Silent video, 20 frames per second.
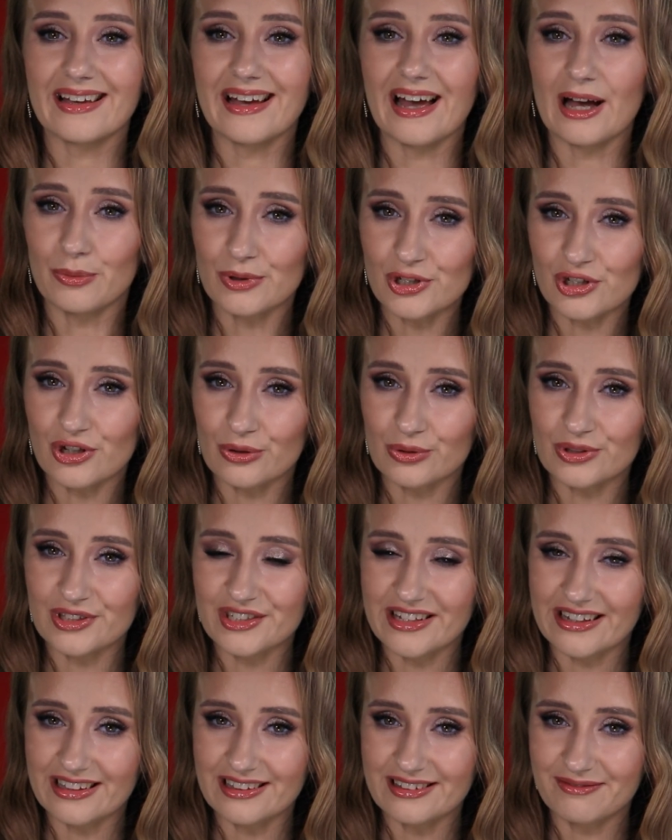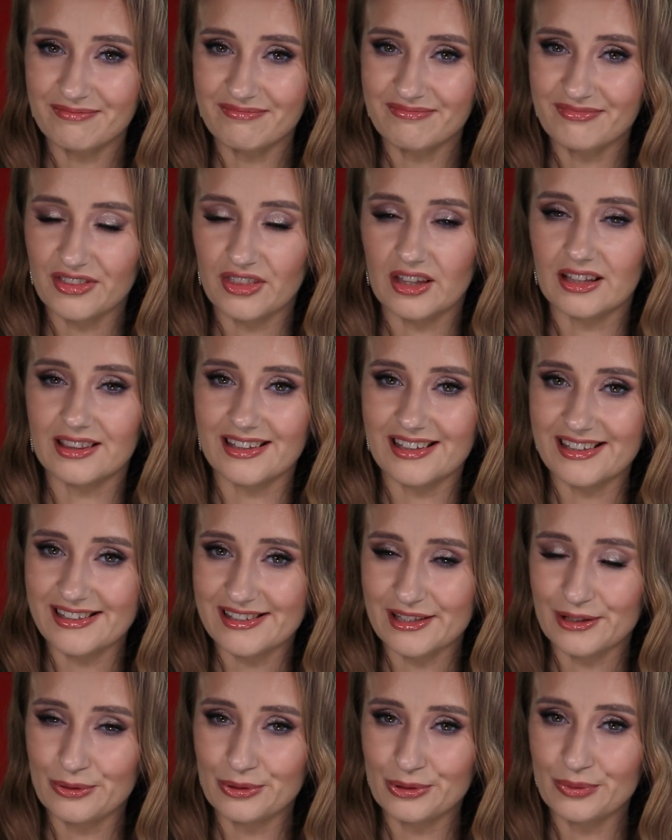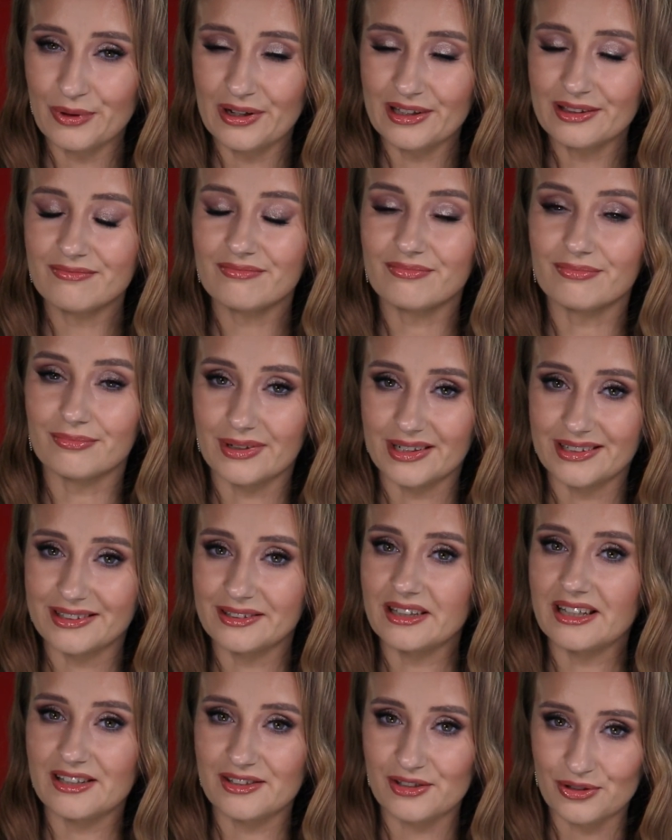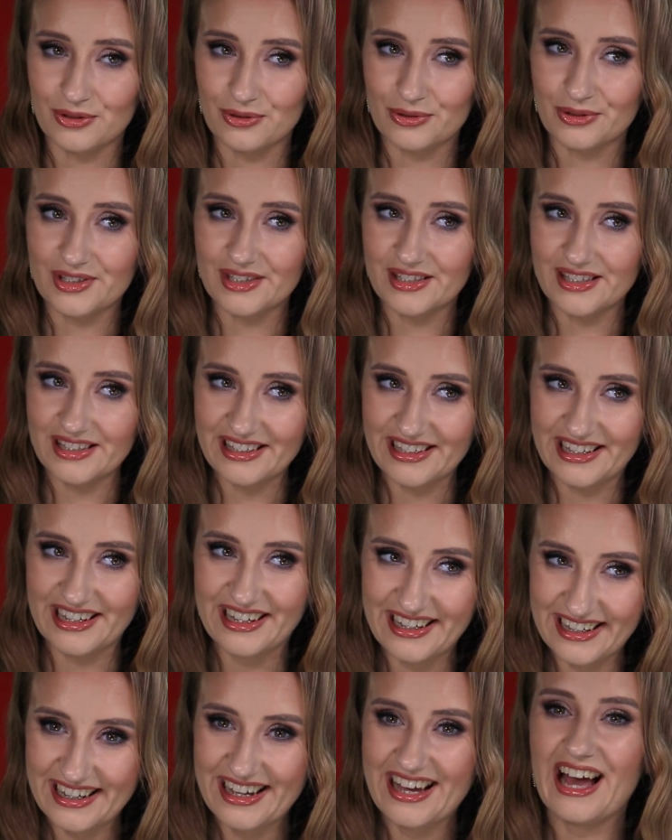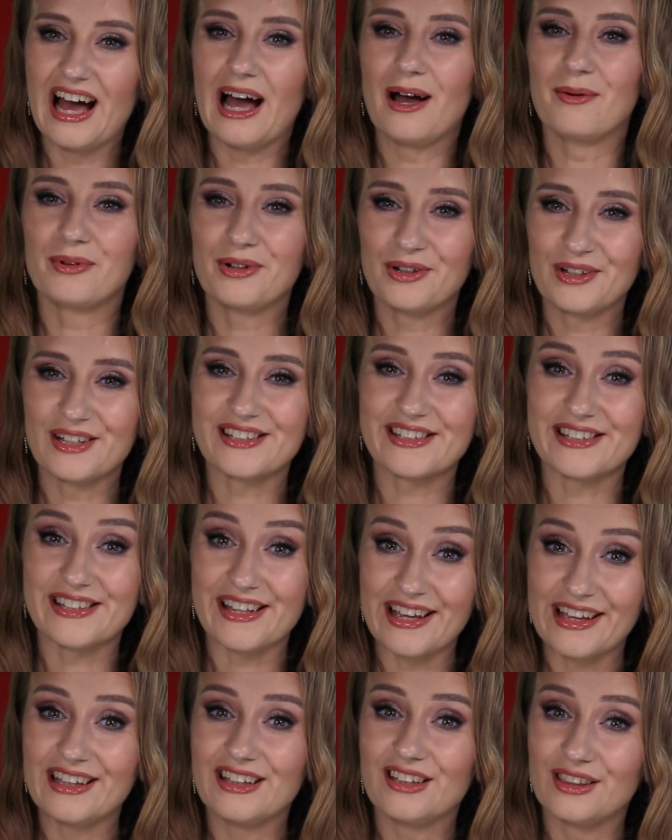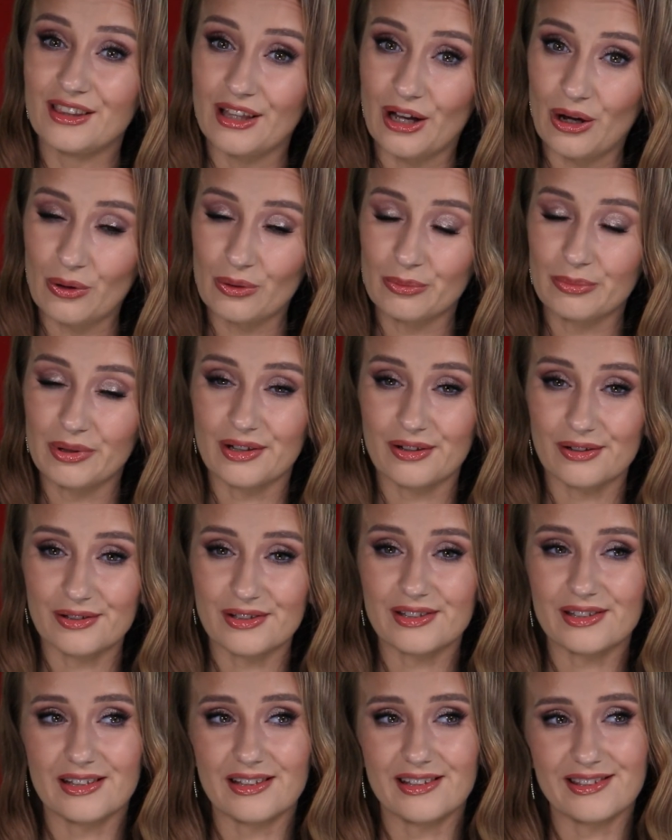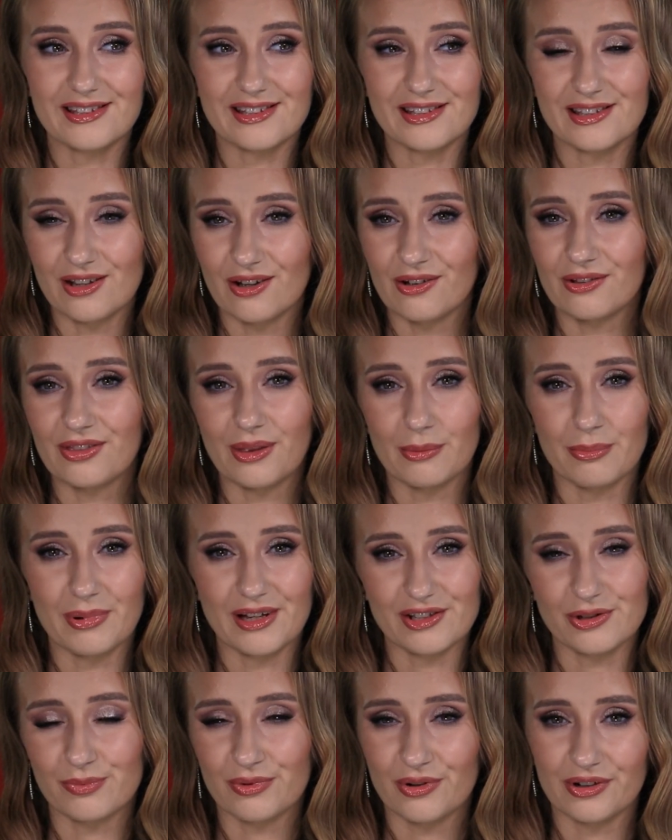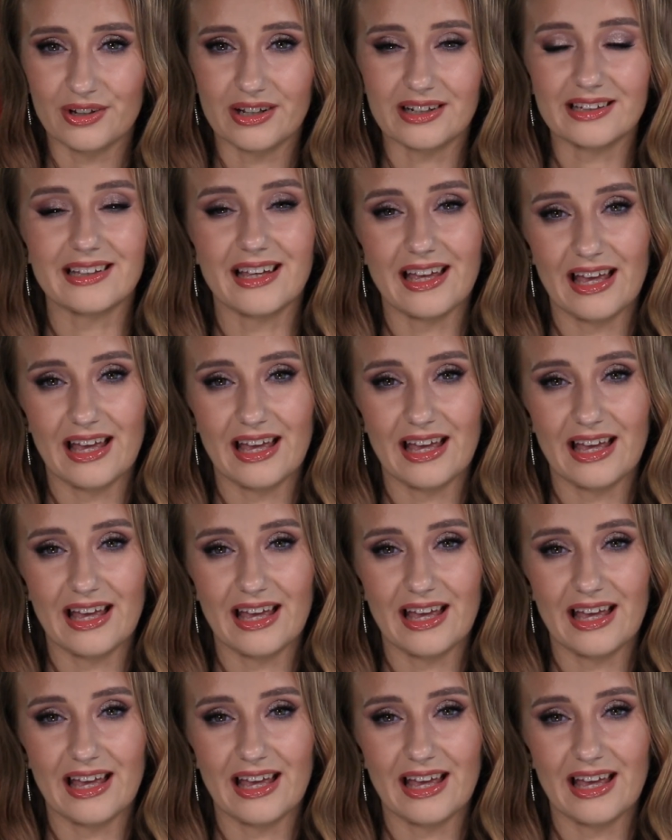I wish I could tell that it's a good one, but as you see, I'm gonna say no because it's not the best product